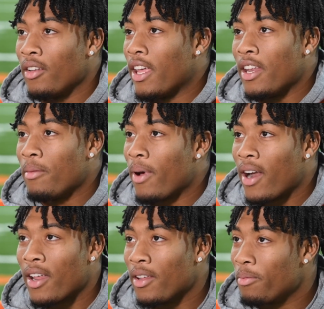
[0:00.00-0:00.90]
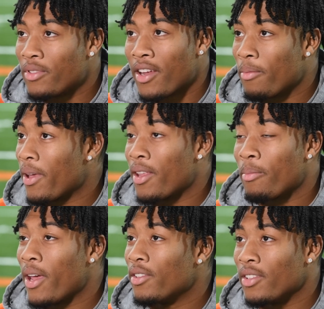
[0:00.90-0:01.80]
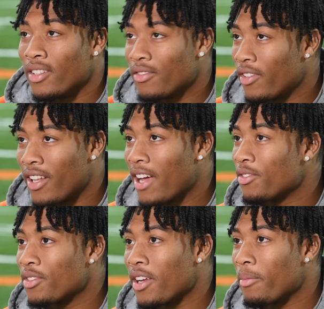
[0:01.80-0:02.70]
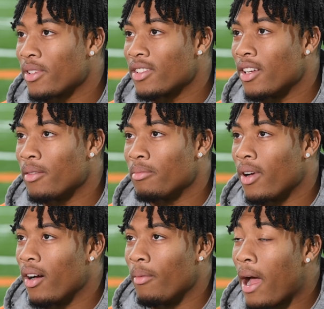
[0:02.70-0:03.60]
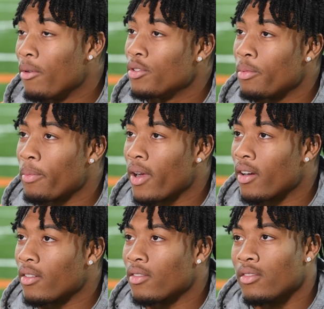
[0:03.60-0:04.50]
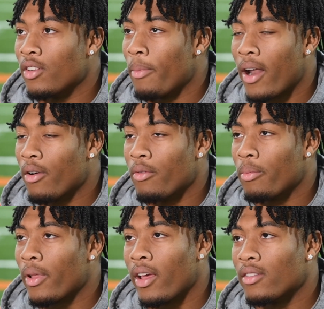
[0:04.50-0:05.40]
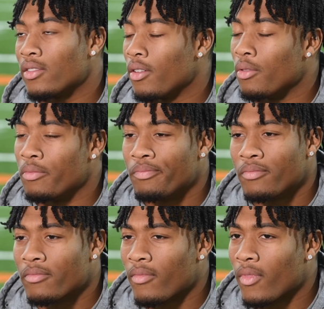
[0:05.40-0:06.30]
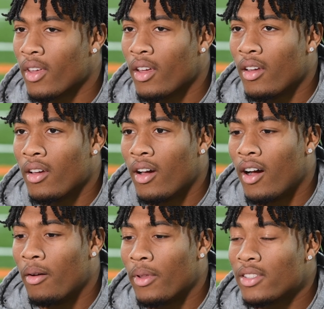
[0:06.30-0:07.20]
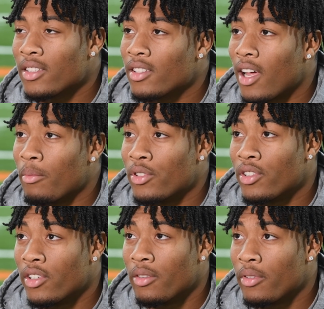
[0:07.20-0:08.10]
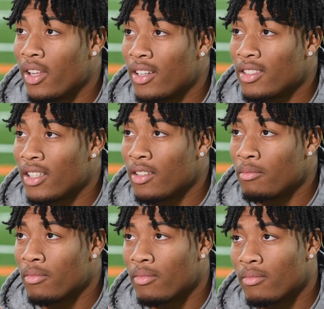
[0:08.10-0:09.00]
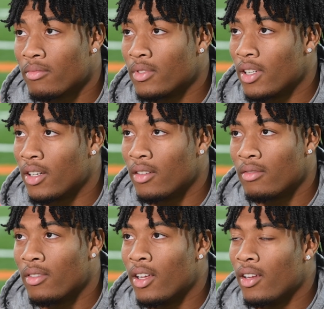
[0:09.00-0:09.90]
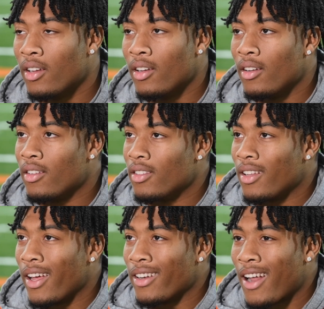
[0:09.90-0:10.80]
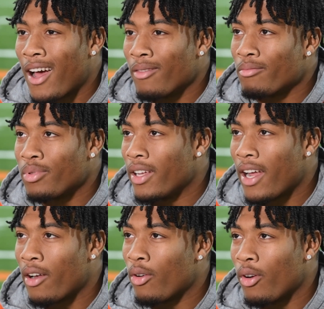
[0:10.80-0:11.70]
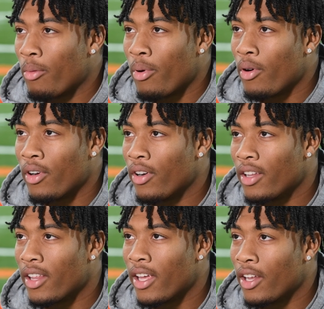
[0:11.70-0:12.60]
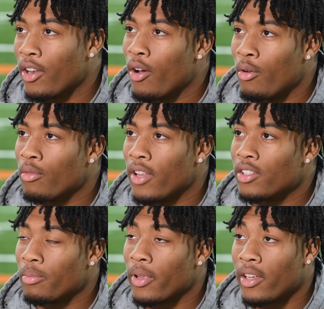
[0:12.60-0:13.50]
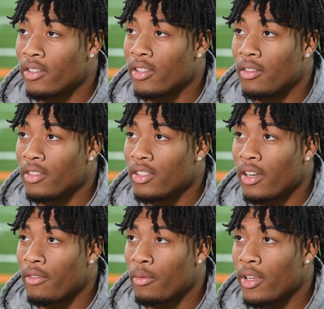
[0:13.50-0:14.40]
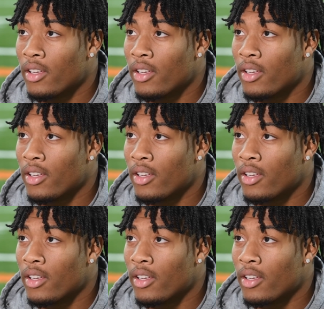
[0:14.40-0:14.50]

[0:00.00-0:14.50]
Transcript: anybody, say you're playing the Patriots for the national championship, how would you prepare, no matter who we're playing? So that takes a lot of maturity within a team to like not play down on an opponent or anything and know that you're playing yourselves each and every week.